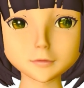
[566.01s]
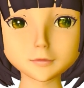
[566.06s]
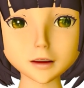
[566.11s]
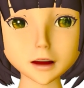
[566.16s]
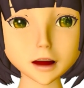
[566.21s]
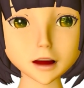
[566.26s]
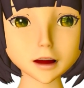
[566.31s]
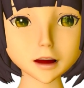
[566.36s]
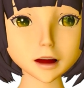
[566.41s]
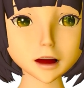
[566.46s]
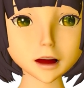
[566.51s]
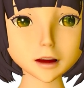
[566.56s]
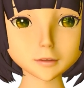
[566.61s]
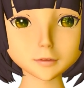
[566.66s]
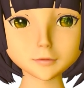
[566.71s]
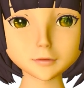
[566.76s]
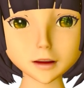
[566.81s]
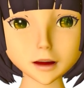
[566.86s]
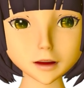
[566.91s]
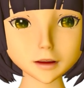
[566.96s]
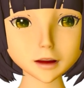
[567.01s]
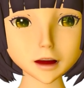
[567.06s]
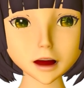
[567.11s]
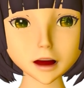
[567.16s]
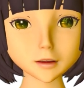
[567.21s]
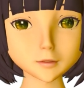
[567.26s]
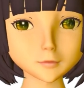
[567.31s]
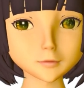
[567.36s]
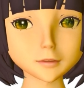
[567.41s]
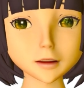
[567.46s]
But it can be a
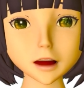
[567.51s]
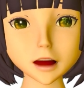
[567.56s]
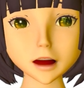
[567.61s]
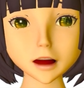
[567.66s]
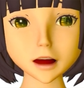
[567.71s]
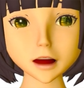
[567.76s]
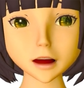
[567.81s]
state of being.